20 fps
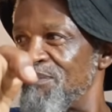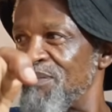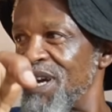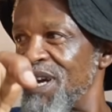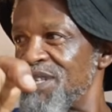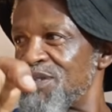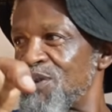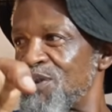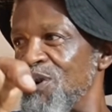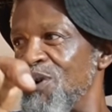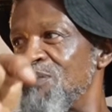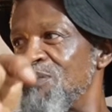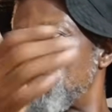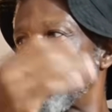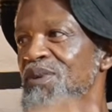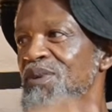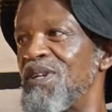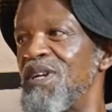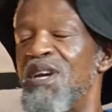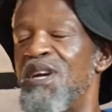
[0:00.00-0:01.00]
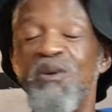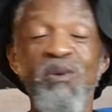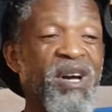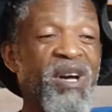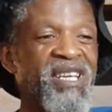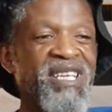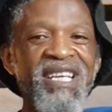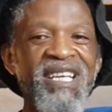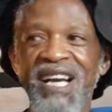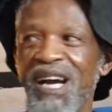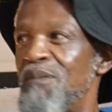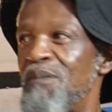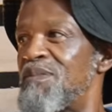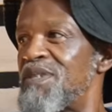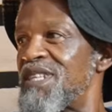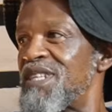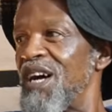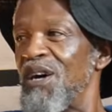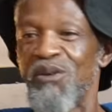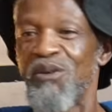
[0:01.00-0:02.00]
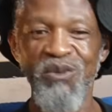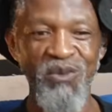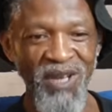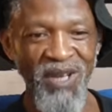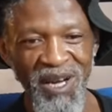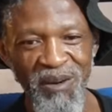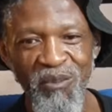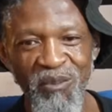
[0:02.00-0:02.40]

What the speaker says: bioscope. When he comes out, and